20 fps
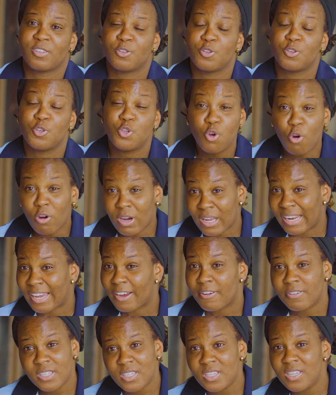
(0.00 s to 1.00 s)
So your
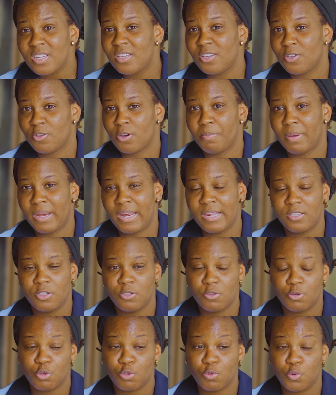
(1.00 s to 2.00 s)
clarity, your ability
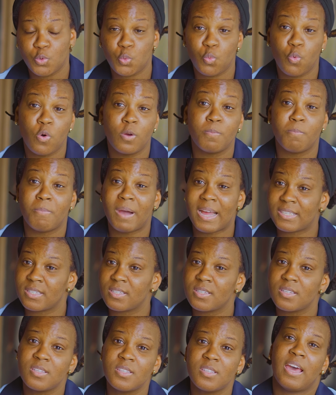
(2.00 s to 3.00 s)
to choose what
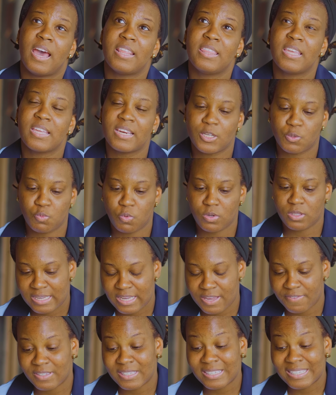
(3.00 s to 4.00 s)
matters, I think that's what
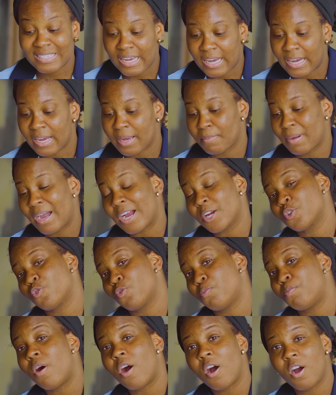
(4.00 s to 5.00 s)
gives time actual
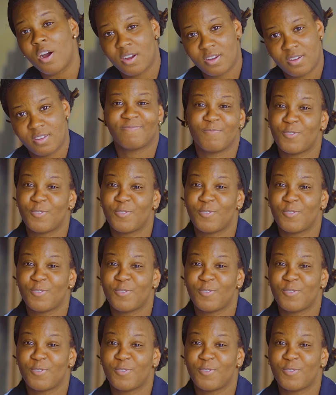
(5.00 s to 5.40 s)
power,